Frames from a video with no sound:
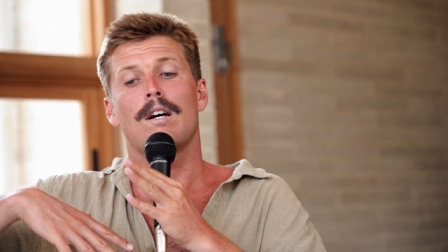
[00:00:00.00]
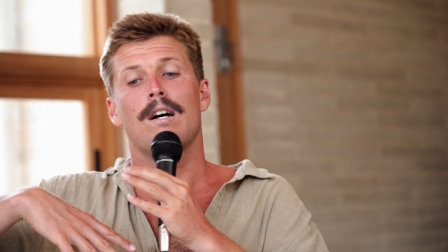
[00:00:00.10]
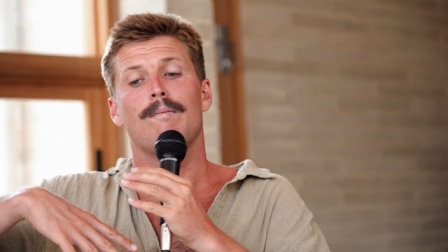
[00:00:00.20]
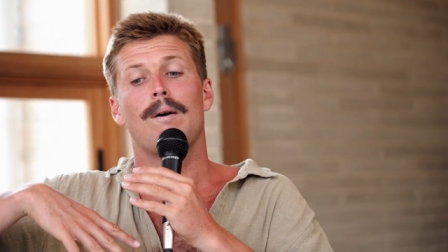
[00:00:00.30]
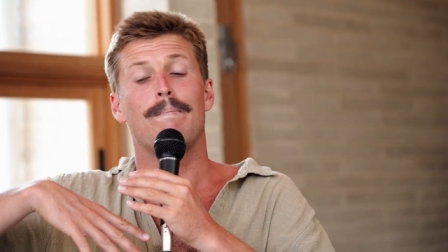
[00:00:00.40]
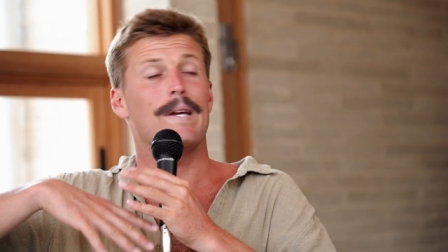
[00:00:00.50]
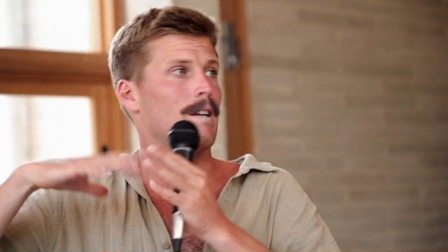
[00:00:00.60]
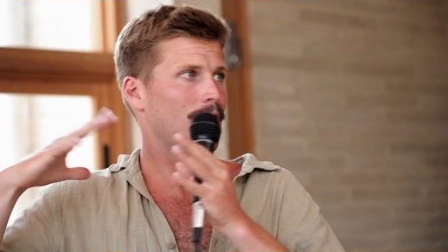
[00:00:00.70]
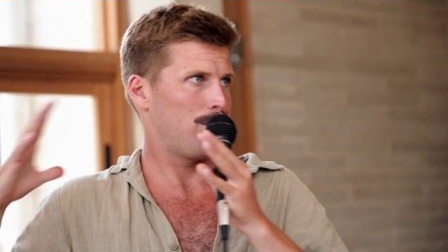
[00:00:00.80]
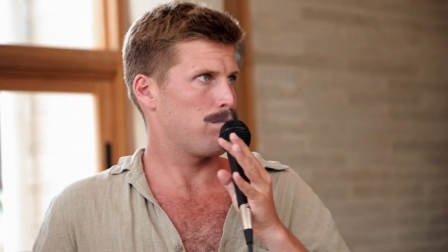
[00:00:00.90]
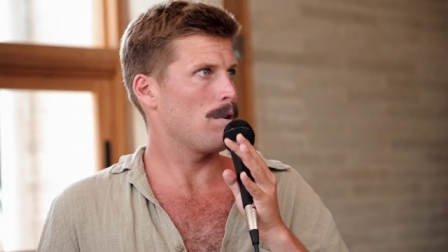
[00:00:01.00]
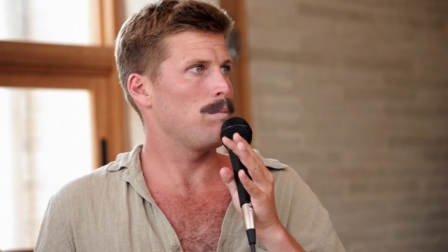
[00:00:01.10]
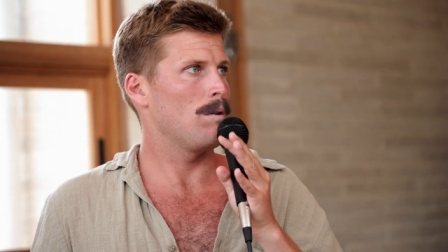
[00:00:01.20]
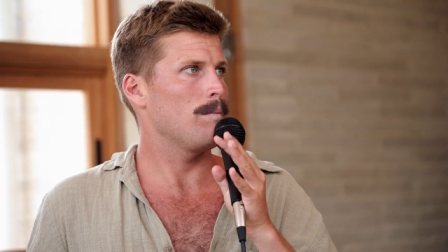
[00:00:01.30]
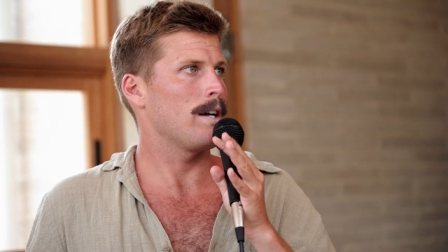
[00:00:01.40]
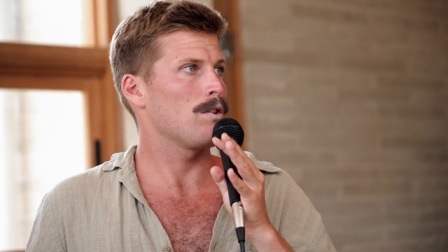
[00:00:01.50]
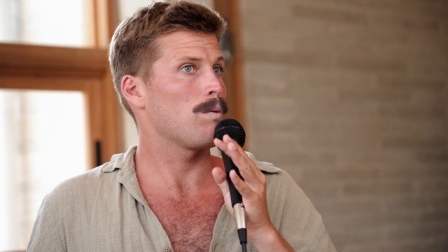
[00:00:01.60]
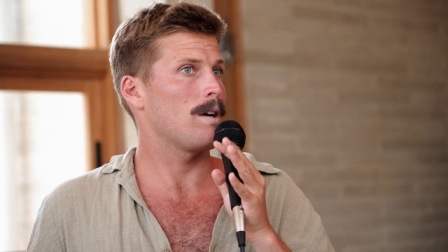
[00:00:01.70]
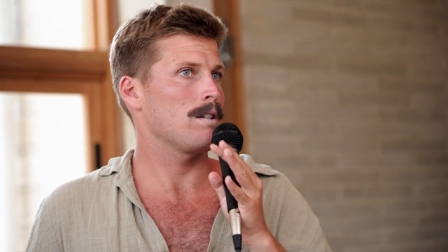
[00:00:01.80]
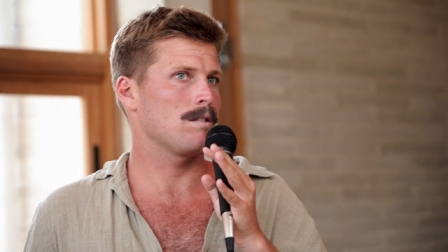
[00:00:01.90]
um, a big enough problem, I had
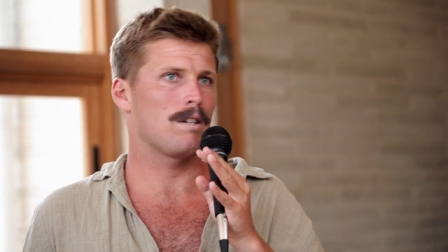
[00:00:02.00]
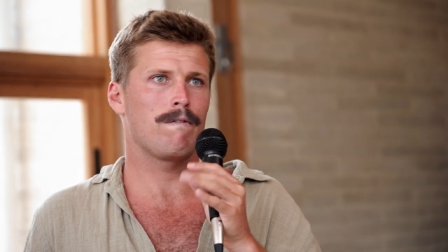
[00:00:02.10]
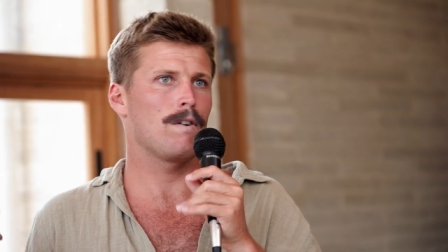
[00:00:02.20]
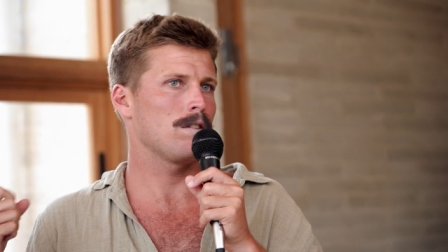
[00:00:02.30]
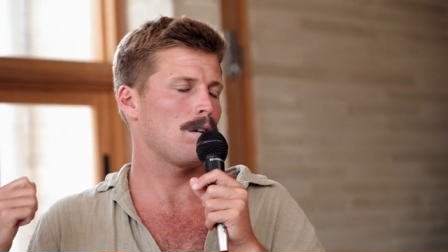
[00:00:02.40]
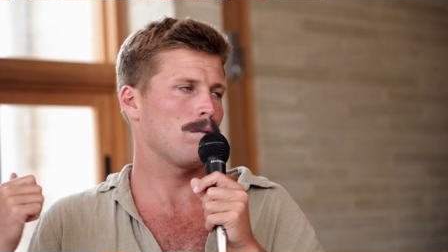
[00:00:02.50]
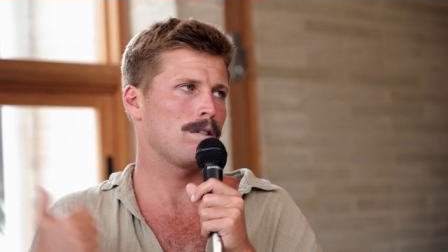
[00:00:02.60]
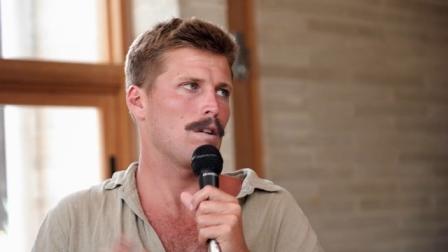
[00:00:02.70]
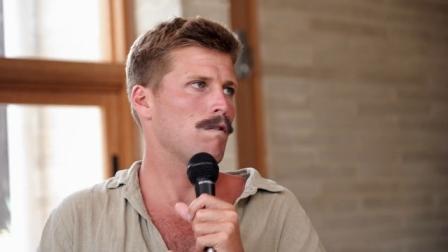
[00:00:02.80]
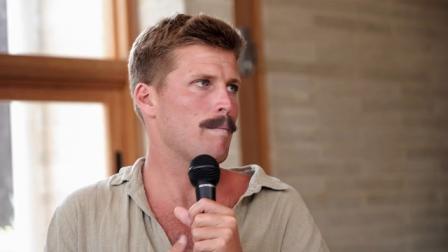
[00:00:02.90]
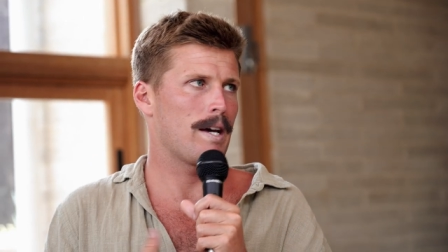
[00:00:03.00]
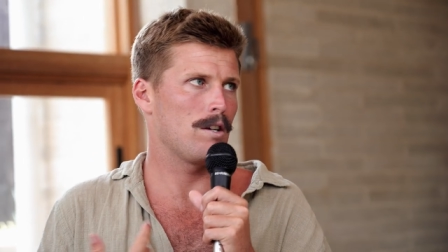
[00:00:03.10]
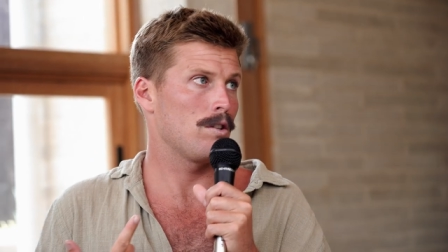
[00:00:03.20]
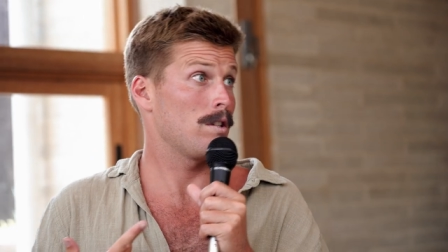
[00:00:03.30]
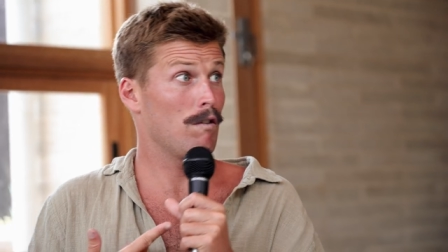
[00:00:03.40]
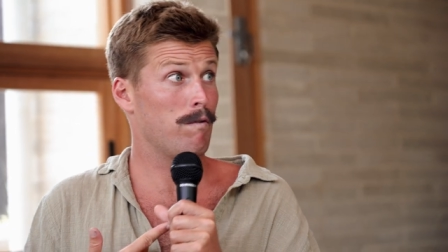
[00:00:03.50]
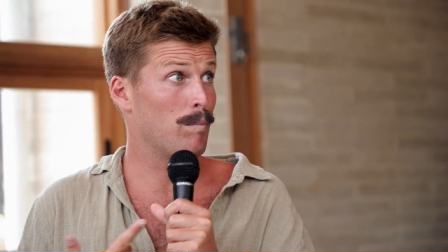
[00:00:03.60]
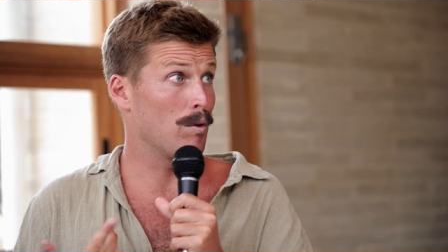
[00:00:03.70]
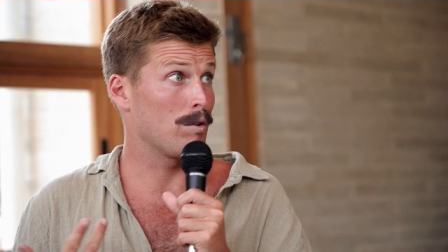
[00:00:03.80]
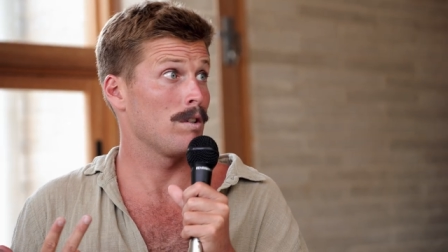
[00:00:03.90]
twice because at first I was self managed,
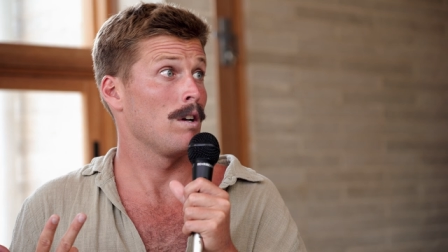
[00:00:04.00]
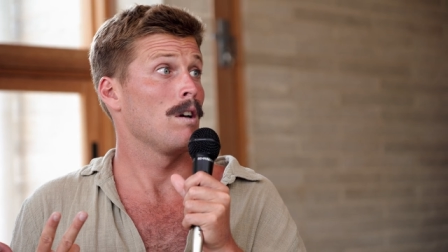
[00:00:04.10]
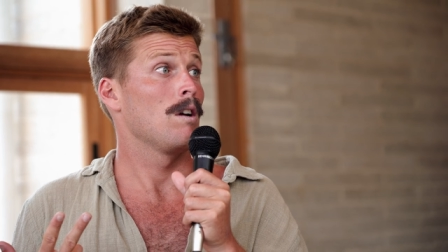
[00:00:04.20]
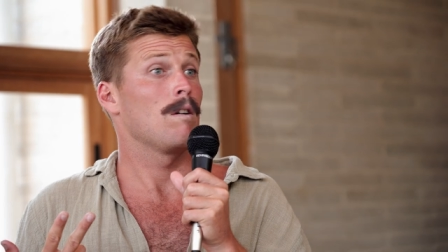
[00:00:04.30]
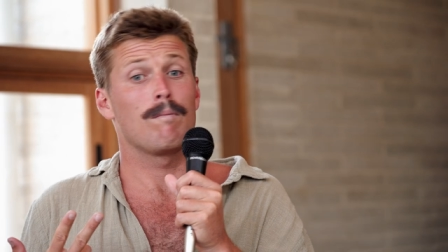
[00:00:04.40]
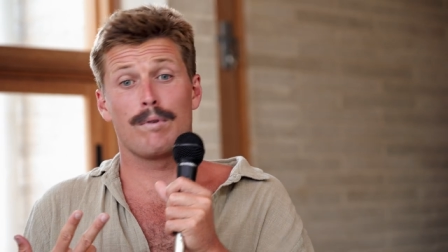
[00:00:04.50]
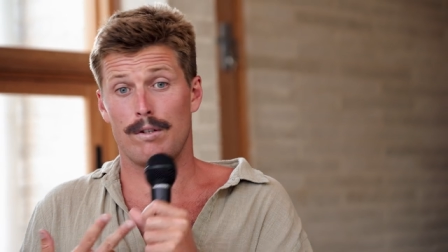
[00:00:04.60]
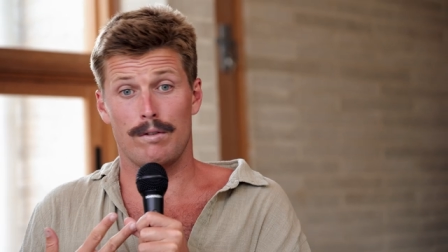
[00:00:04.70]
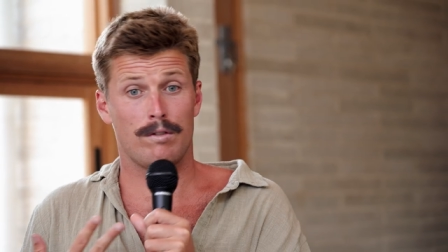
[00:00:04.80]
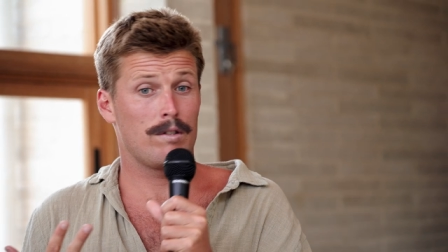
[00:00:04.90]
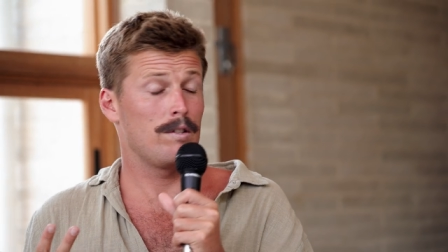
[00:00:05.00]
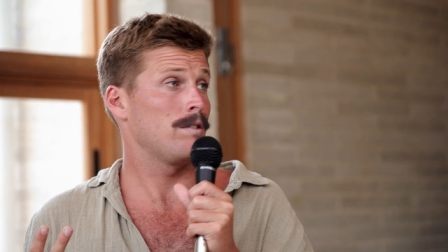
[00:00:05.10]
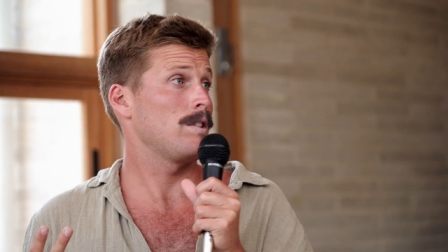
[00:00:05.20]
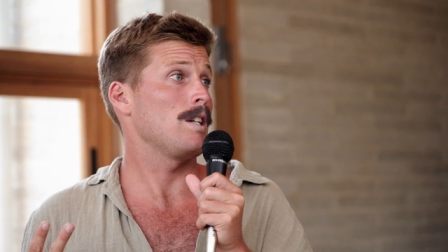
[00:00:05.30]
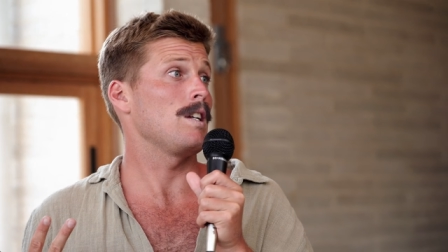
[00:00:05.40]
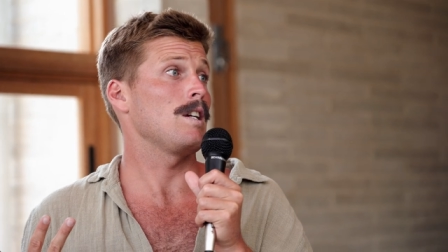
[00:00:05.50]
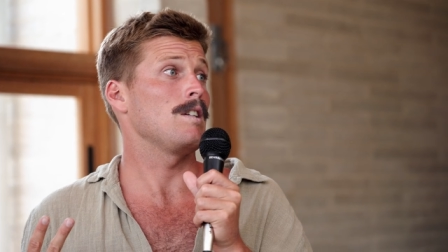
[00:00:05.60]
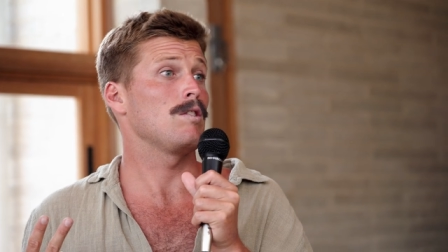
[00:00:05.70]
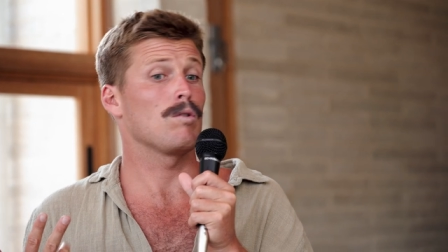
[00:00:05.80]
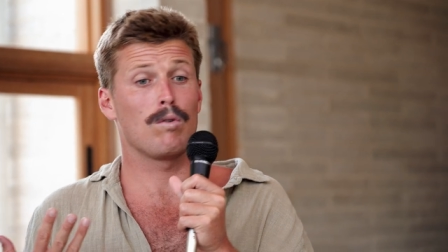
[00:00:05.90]
self booked totally produce the CDs,